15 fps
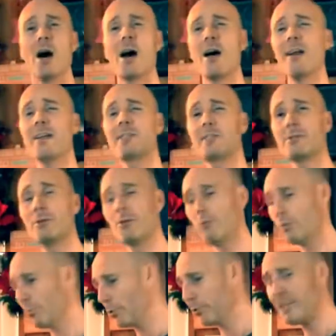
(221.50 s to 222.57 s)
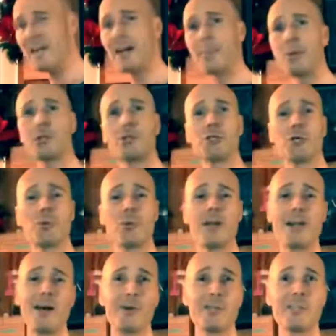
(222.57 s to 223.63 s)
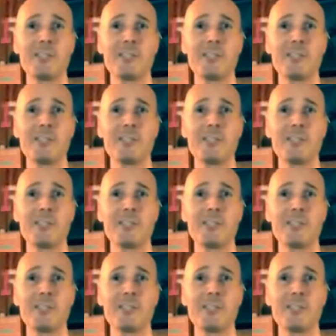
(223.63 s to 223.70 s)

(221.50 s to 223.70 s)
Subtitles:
The routine I'm going to show you right now